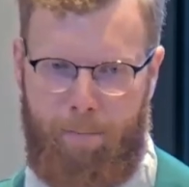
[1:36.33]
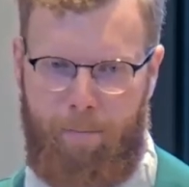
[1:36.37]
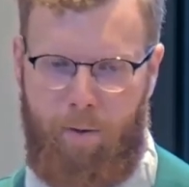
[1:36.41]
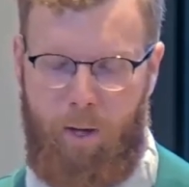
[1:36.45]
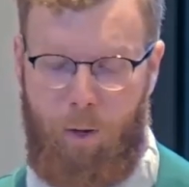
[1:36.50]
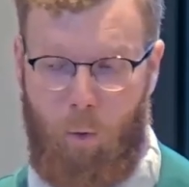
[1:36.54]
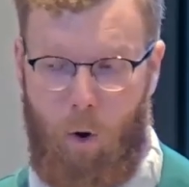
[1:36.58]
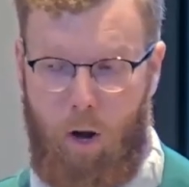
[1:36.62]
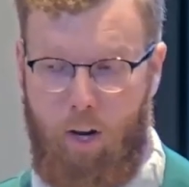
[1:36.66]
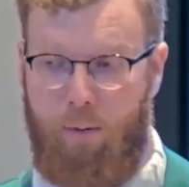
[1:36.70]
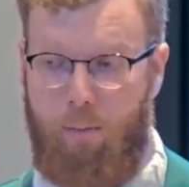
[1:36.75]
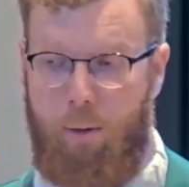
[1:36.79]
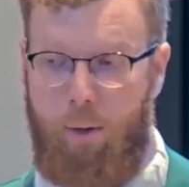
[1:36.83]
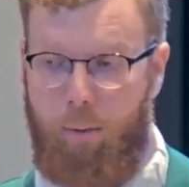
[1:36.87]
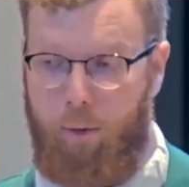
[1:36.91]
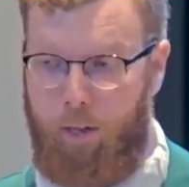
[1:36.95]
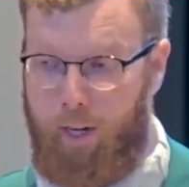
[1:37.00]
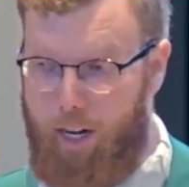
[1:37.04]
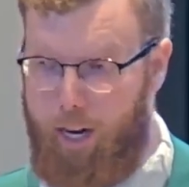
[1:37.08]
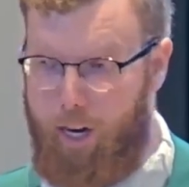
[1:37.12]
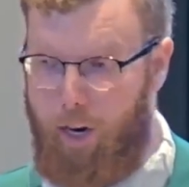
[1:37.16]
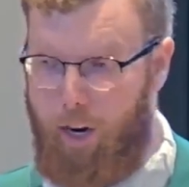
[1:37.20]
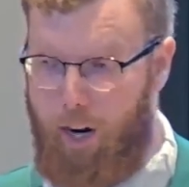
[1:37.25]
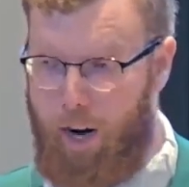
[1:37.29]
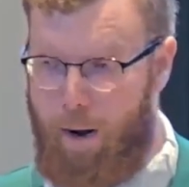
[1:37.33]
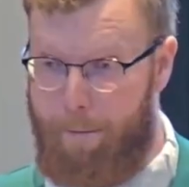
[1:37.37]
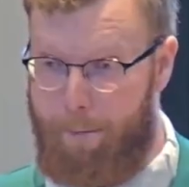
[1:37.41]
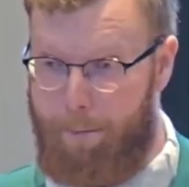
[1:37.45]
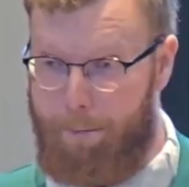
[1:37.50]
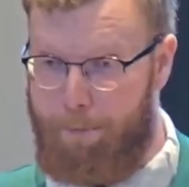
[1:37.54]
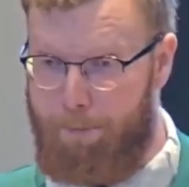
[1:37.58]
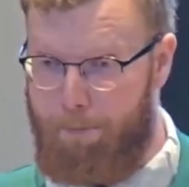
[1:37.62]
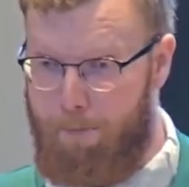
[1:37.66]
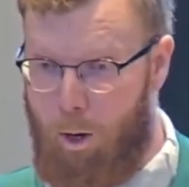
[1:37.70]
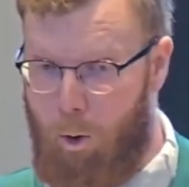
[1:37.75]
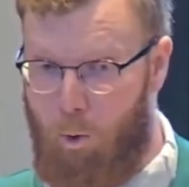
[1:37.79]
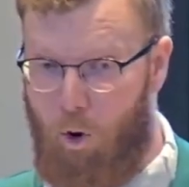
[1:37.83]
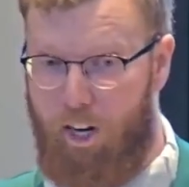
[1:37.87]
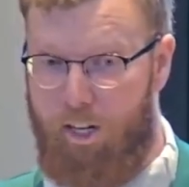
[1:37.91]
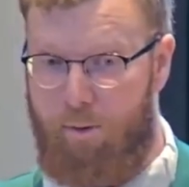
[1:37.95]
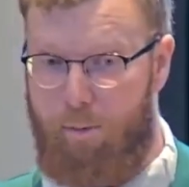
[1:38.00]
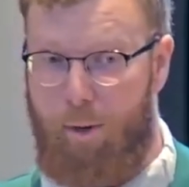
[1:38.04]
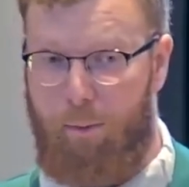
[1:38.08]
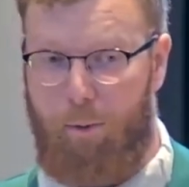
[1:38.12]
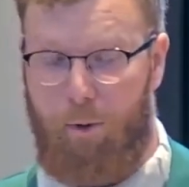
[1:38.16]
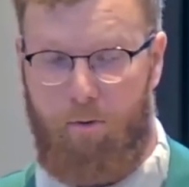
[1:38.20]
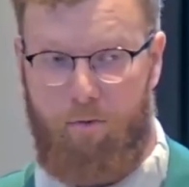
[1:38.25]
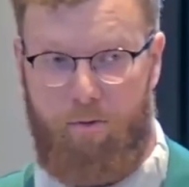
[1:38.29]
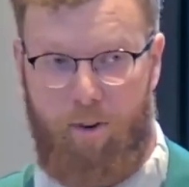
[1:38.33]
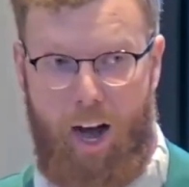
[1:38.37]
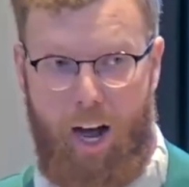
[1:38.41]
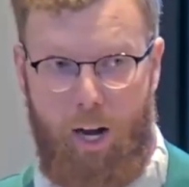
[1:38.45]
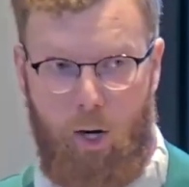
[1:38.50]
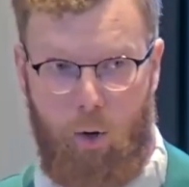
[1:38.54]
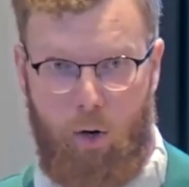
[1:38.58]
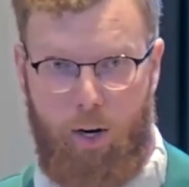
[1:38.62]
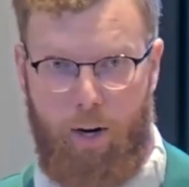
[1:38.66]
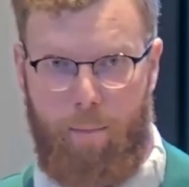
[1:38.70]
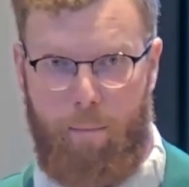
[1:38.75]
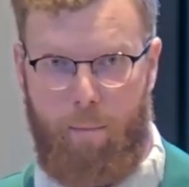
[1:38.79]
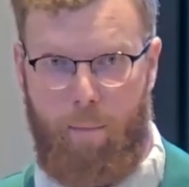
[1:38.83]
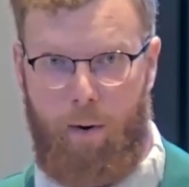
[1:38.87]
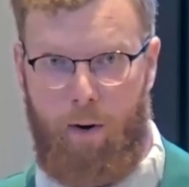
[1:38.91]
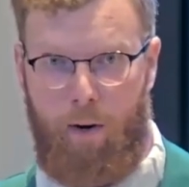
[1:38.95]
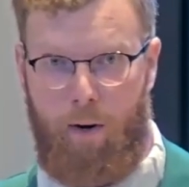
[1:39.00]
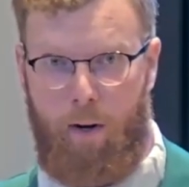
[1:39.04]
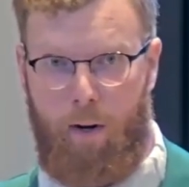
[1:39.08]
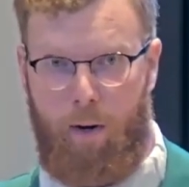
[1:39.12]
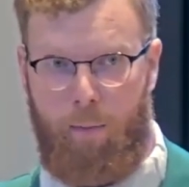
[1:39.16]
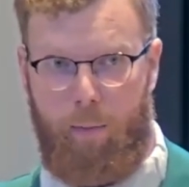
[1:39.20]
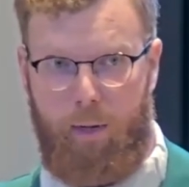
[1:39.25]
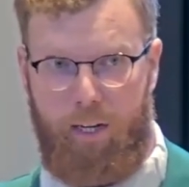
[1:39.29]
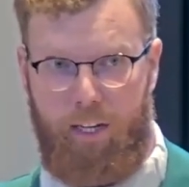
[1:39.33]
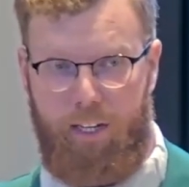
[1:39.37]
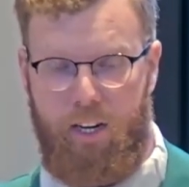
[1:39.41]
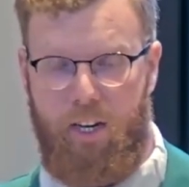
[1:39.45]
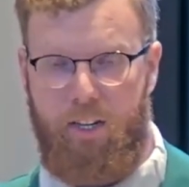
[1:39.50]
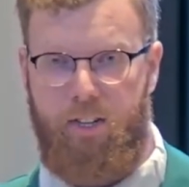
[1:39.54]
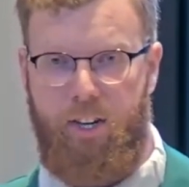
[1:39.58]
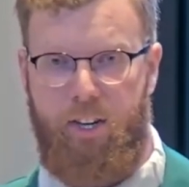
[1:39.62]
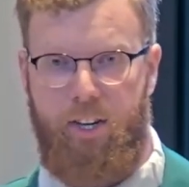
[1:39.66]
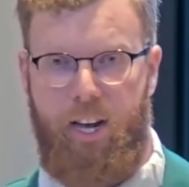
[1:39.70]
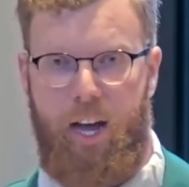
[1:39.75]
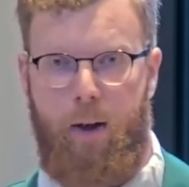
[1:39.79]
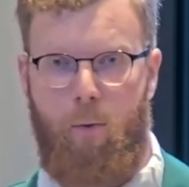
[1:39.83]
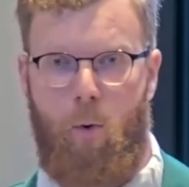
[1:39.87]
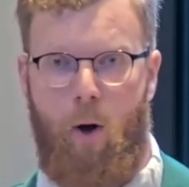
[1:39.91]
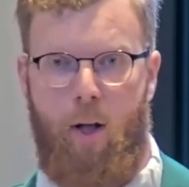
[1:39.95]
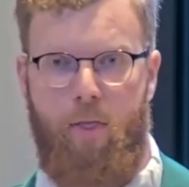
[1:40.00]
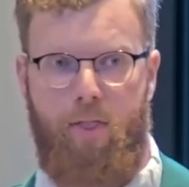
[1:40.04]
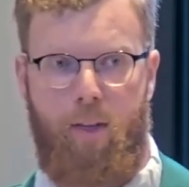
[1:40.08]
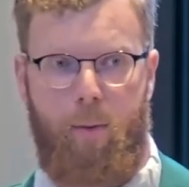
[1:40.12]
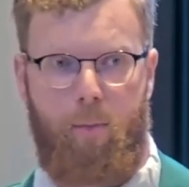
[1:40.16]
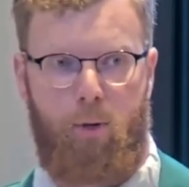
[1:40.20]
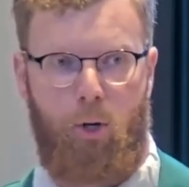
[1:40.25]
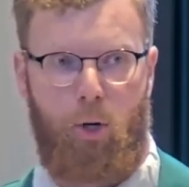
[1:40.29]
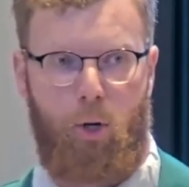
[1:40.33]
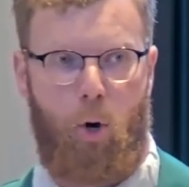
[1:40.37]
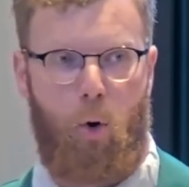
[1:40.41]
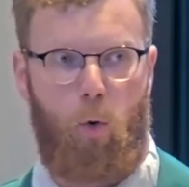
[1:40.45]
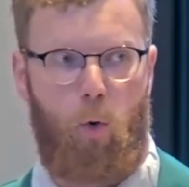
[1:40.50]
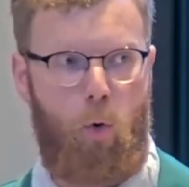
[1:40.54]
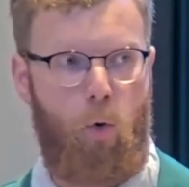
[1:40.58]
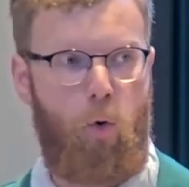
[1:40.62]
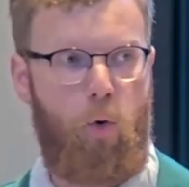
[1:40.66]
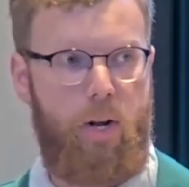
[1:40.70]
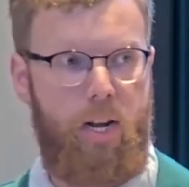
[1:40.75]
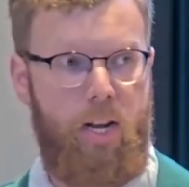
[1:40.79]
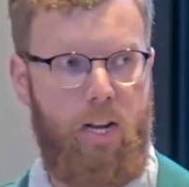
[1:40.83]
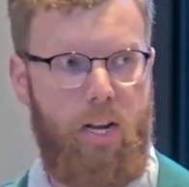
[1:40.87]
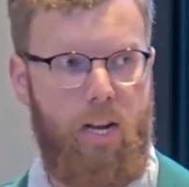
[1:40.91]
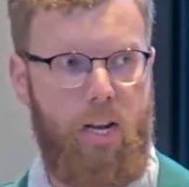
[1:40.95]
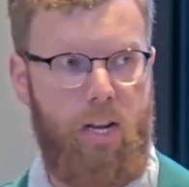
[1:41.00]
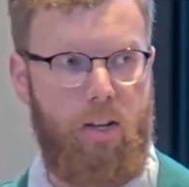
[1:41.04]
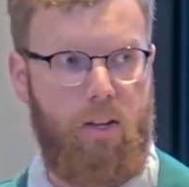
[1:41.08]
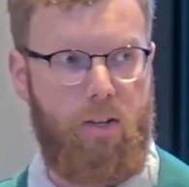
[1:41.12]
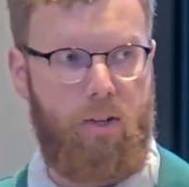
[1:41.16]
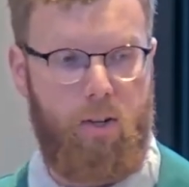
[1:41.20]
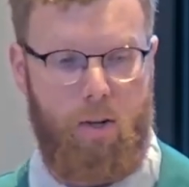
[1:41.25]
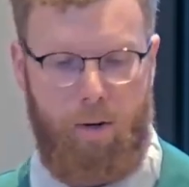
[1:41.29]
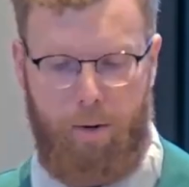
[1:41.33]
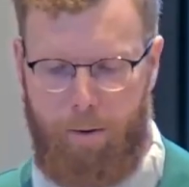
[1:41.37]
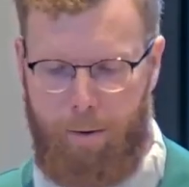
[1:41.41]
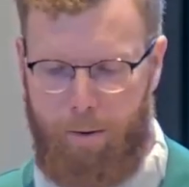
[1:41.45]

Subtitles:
He wants people to hear him. He wants people to follow him. But he doesn't yet want them to know who he is.